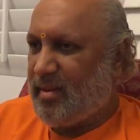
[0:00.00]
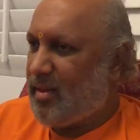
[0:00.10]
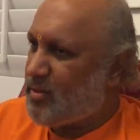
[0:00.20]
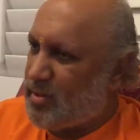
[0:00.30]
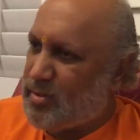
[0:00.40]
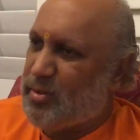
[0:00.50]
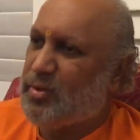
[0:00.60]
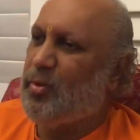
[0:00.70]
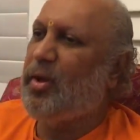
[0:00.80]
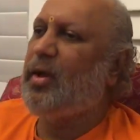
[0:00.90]
They are just
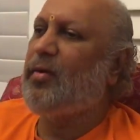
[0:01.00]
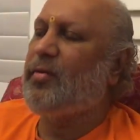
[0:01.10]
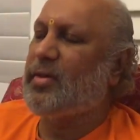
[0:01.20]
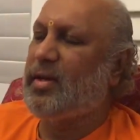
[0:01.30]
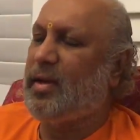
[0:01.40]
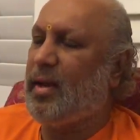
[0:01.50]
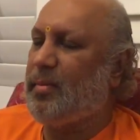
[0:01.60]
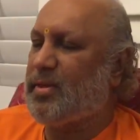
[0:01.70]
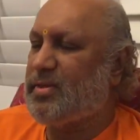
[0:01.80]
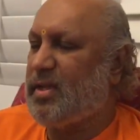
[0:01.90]
showing off on the
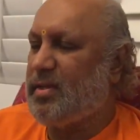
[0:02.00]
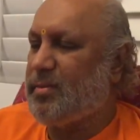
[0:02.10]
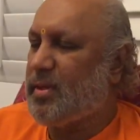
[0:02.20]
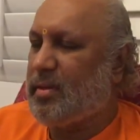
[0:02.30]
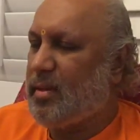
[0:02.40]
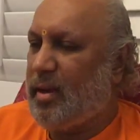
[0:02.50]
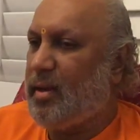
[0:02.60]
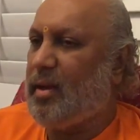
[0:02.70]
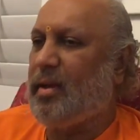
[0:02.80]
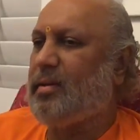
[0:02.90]
drama stage, but
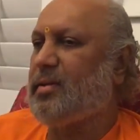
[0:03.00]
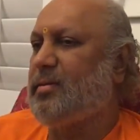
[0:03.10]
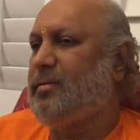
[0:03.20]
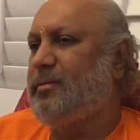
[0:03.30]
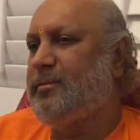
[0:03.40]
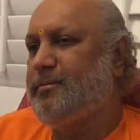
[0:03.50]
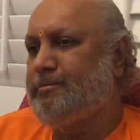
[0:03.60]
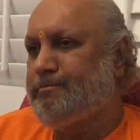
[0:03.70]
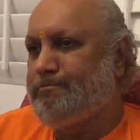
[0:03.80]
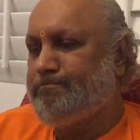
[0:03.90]
really not.
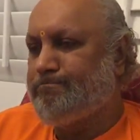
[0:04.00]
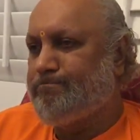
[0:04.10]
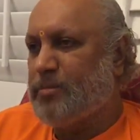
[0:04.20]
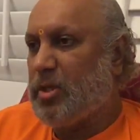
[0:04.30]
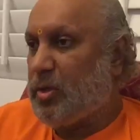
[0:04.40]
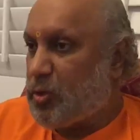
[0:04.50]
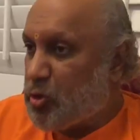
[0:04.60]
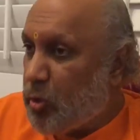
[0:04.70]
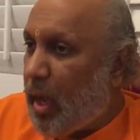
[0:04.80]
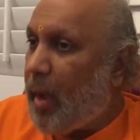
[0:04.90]
So
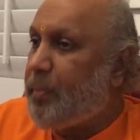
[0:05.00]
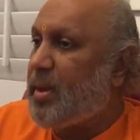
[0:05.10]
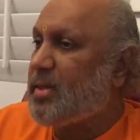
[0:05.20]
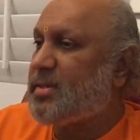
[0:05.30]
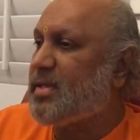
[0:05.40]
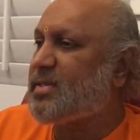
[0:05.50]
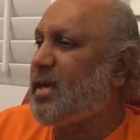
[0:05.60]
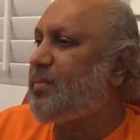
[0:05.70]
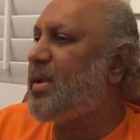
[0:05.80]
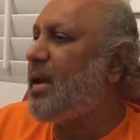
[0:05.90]
true happiness does
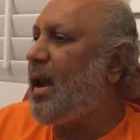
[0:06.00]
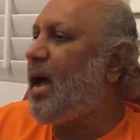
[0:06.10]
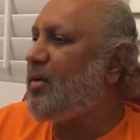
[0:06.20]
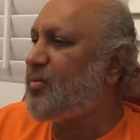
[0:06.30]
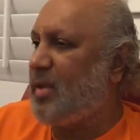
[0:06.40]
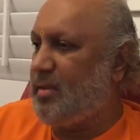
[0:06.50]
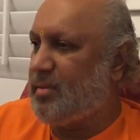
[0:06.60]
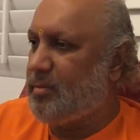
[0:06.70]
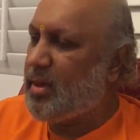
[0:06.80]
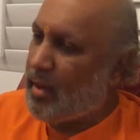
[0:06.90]
not mean laughing.
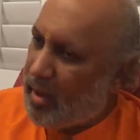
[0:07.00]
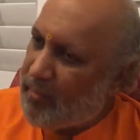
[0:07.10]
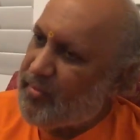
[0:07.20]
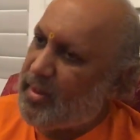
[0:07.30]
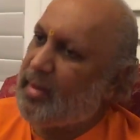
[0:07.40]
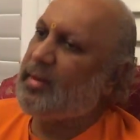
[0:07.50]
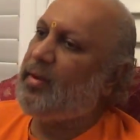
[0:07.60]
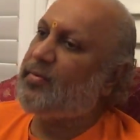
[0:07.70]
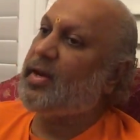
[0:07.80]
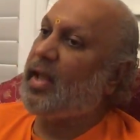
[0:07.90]
But
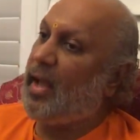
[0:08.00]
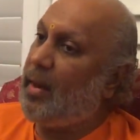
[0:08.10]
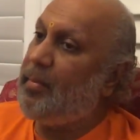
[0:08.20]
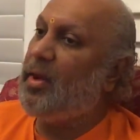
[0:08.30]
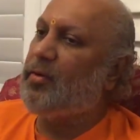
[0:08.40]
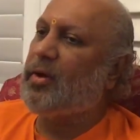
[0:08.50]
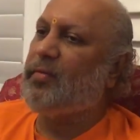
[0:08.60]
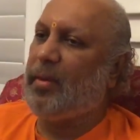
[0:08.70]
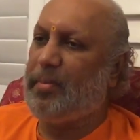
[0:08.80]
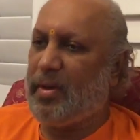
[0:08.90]
laughter can be out
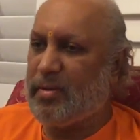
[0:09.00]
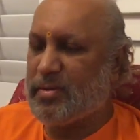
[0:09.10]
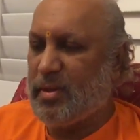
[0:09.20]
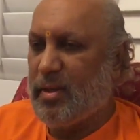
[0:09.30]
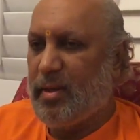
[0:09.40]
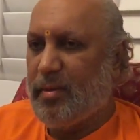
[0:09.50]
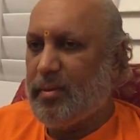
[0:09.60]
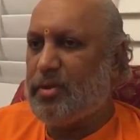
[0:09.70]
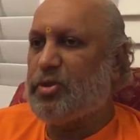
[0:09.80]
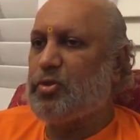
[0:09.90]
of happiness.
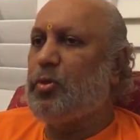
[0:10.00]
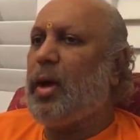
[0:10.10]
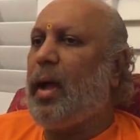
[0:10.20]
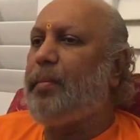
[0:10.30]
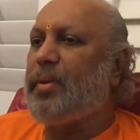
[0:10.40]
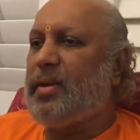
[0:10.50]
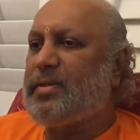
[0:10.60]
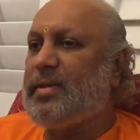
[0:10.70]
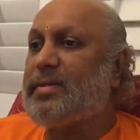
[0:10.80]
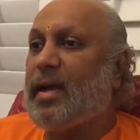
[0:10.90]
But true
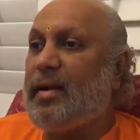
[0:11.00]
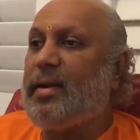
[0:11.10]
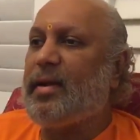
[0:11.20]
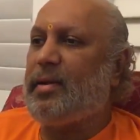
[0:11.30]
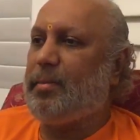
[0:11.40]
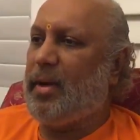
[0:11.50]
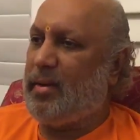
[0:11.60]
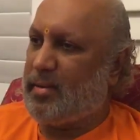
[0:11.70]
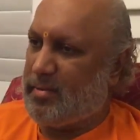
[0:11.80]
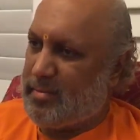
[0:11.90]
happiness is contentment.